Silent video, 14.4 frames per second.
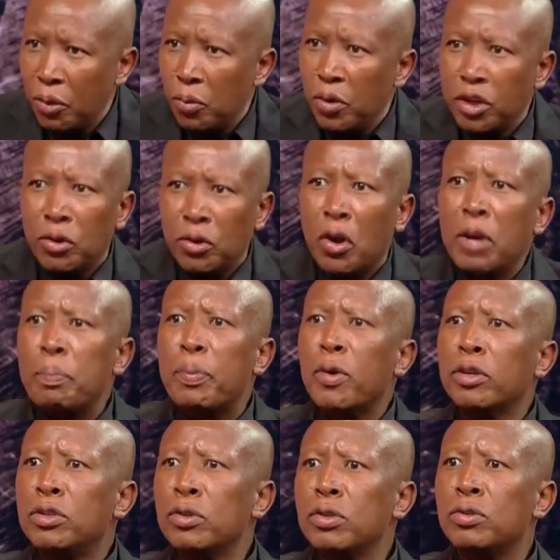We don't
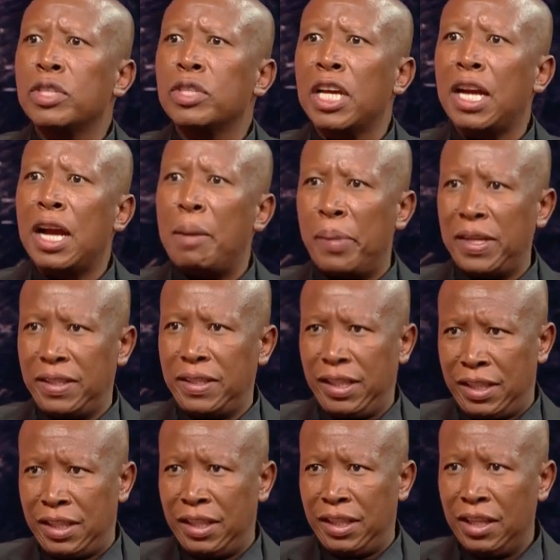produce to the
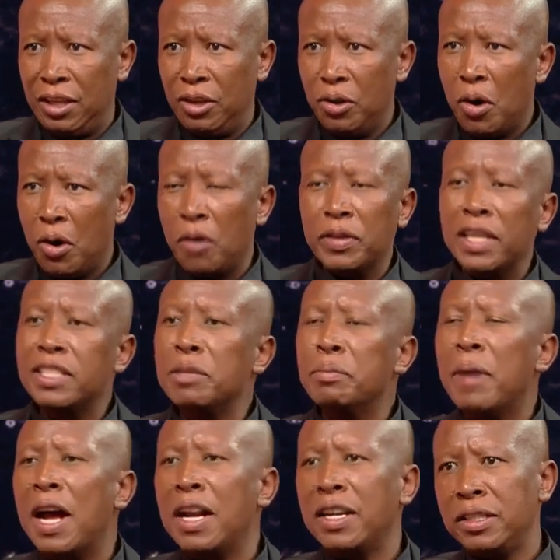capacity of the
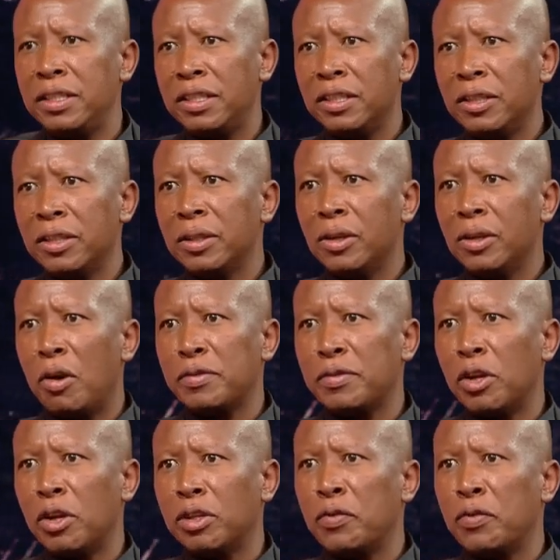demand of
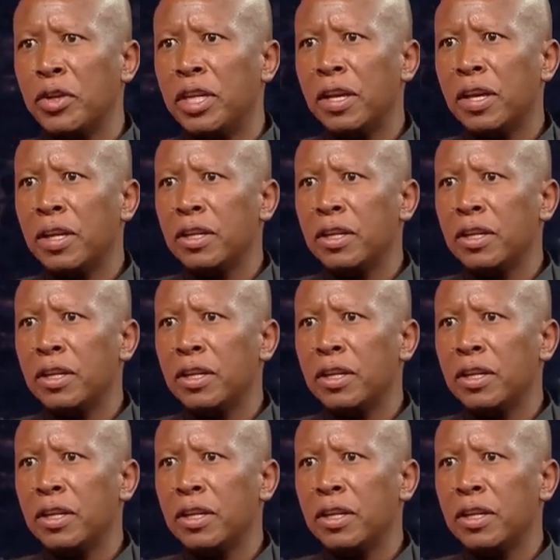South Africa.